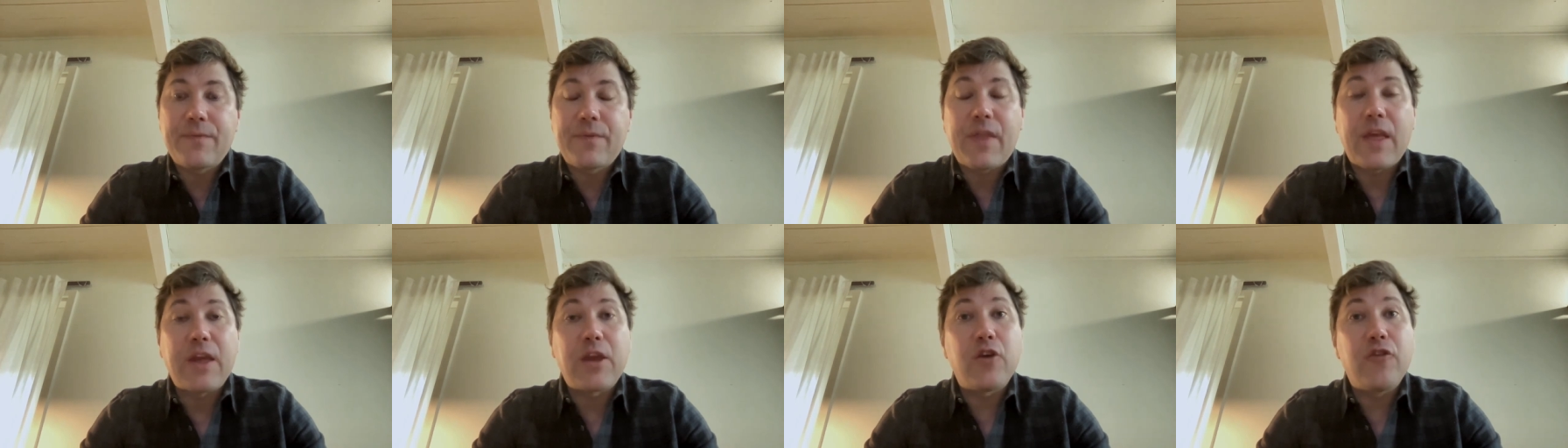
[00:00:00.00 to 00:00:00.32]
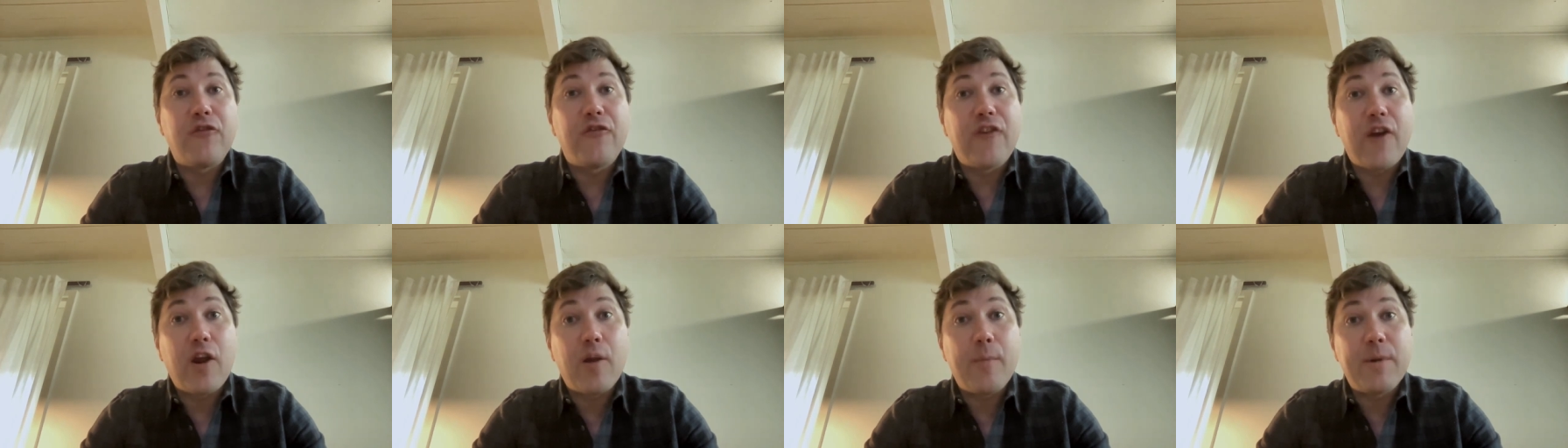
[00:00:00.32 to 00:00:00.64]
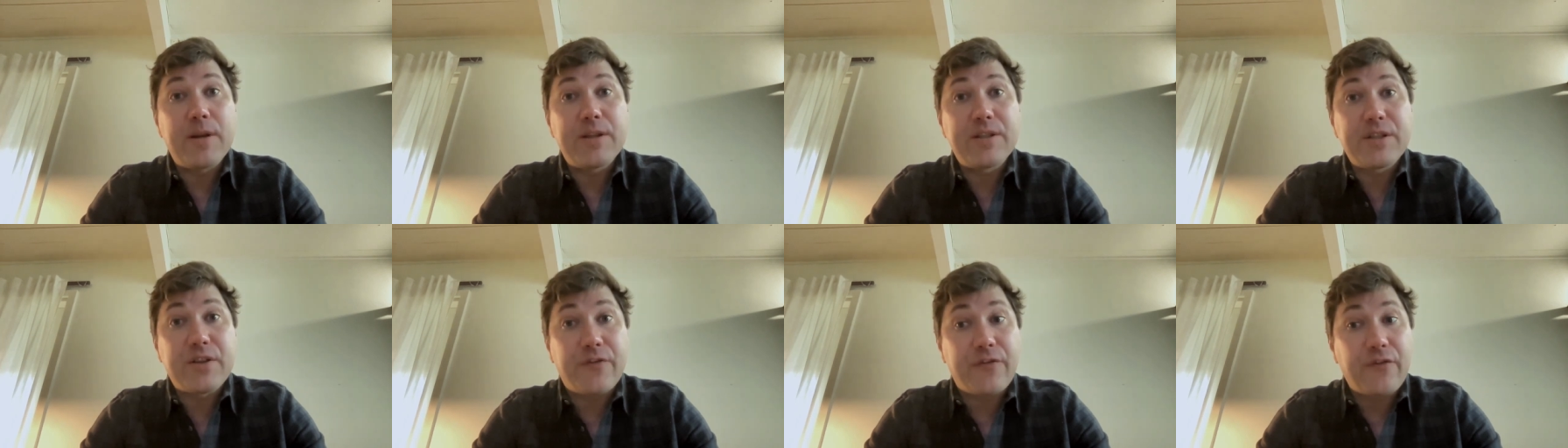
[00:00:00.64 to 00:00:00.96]
Thank you very
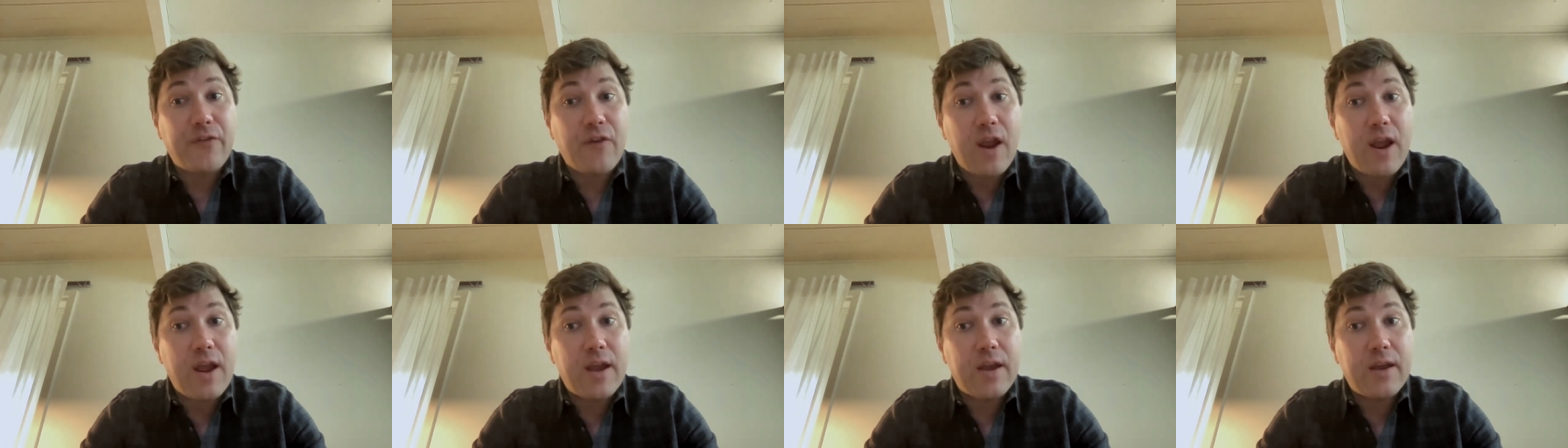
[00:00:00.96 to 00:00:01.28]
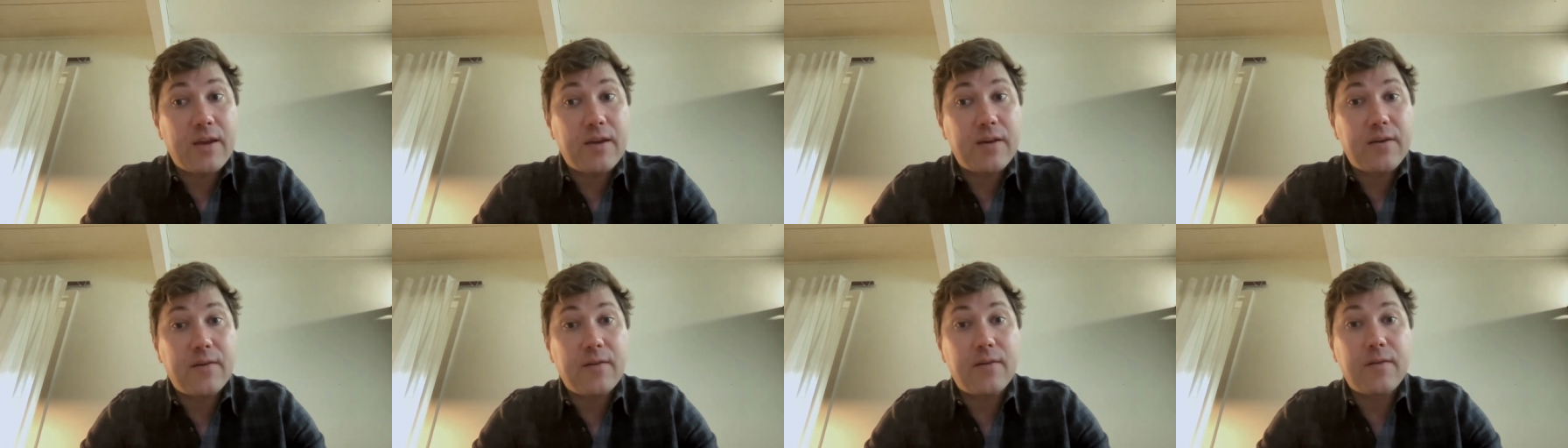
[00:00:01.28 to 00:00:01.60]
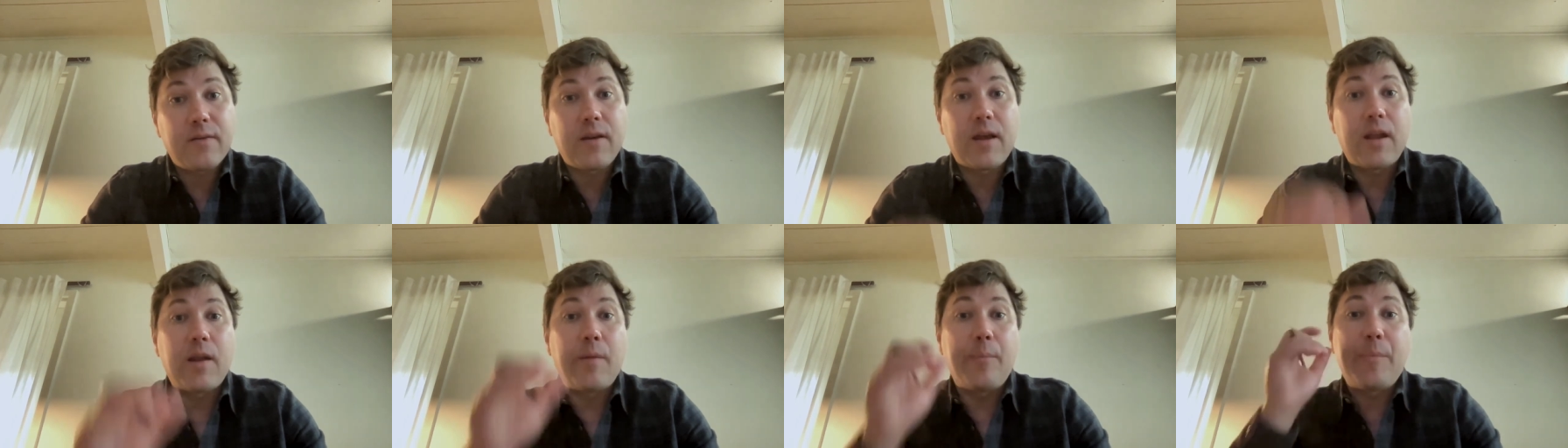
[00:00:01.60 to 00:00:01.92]
much to Frank,
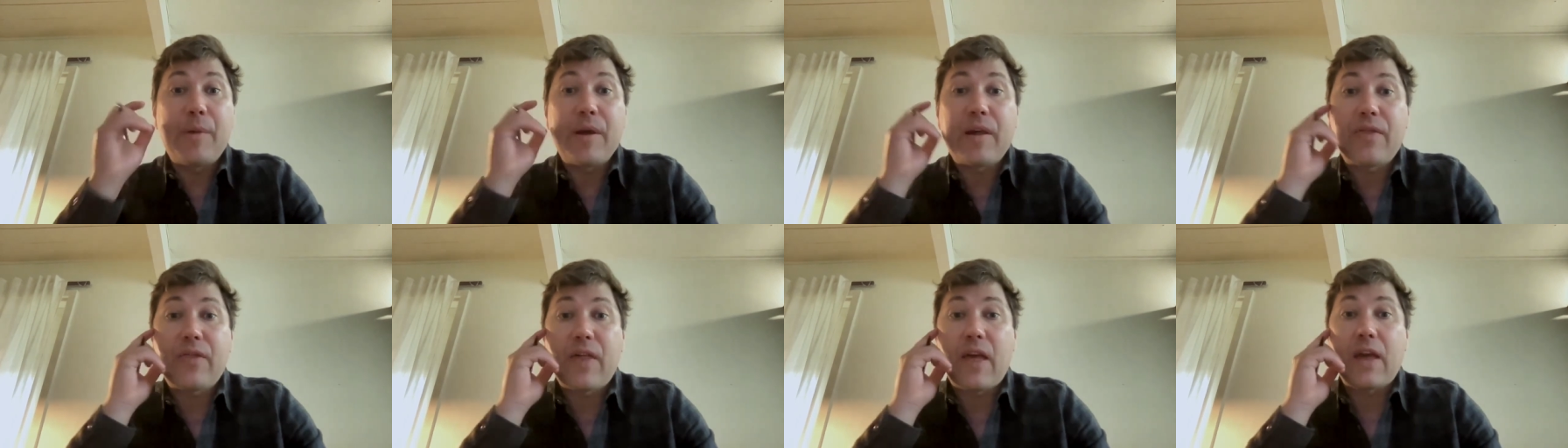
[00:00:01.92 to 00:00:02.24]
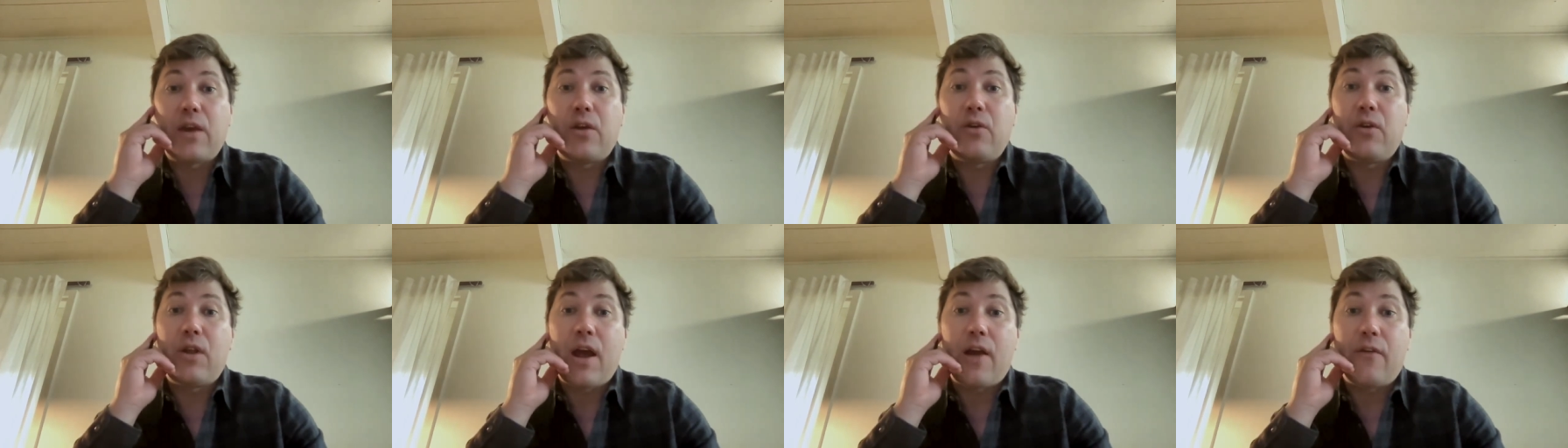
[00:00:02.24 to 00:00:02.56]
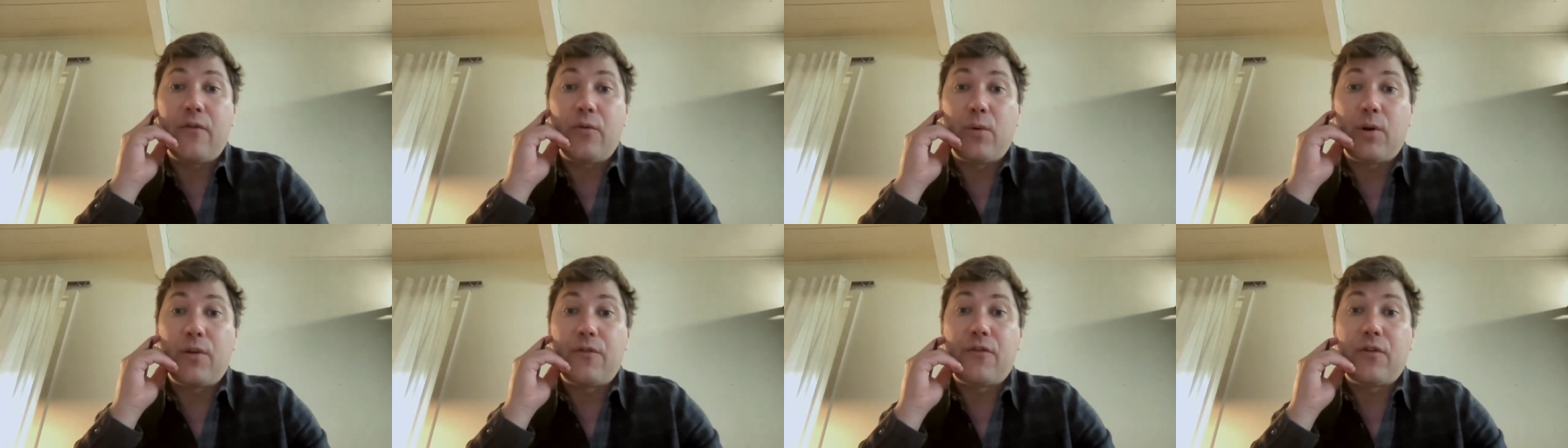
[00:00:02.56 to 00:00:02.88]
and a big thank you to
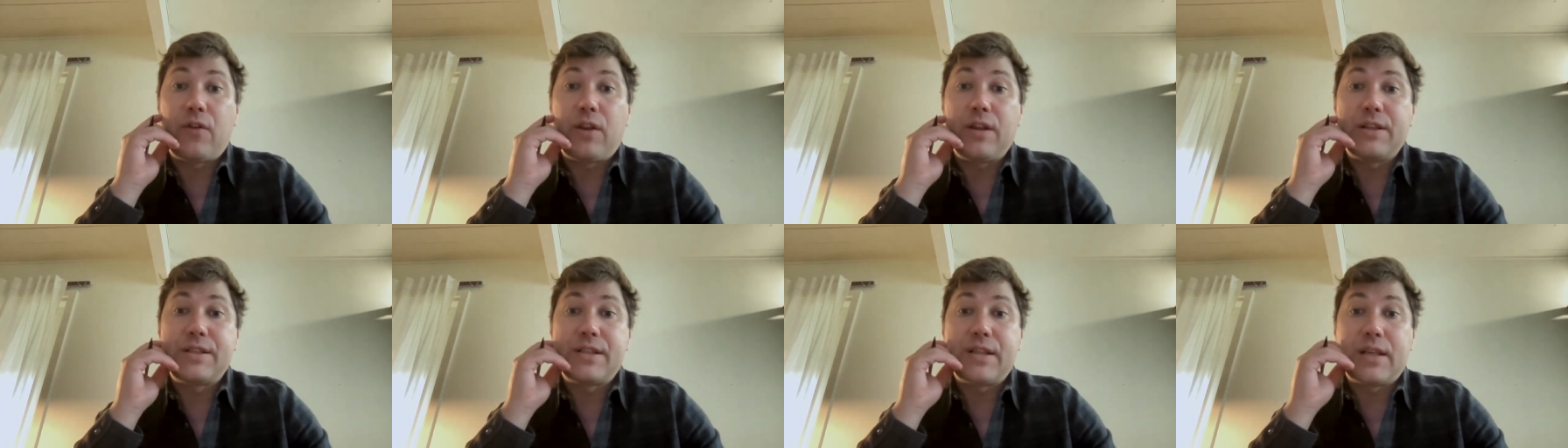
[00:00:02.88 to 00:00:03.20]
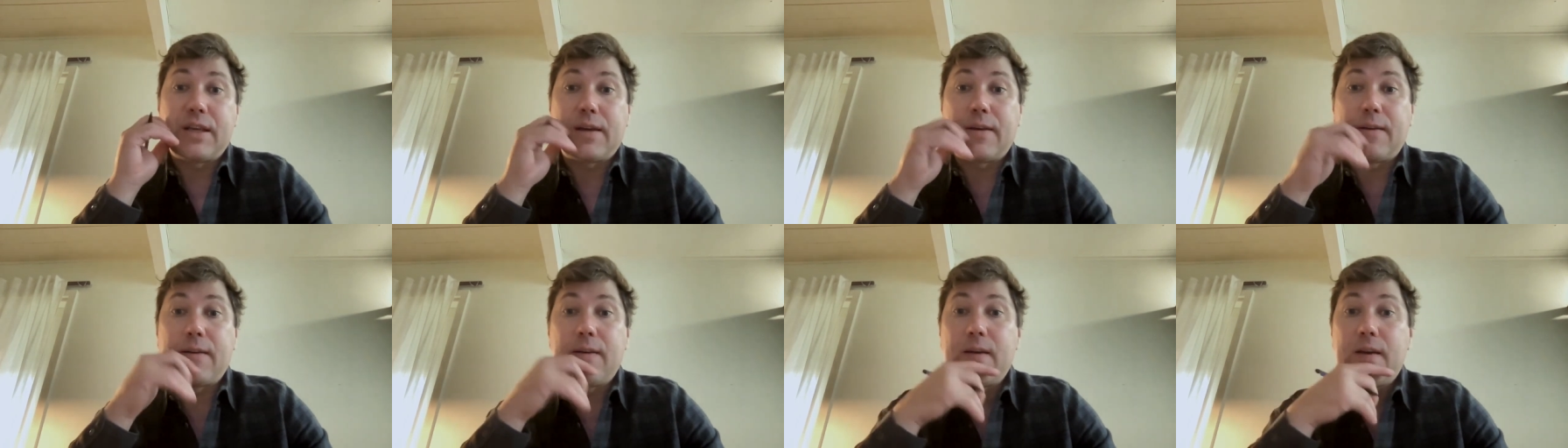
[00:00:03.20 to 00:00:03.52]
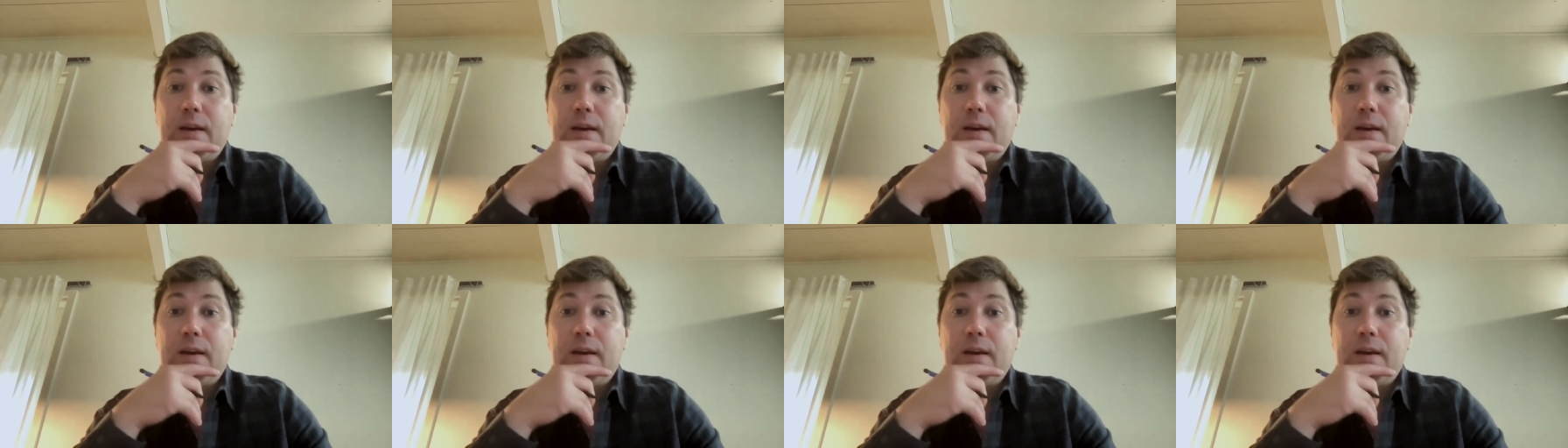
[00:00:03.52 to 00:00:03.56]
everyone for listening.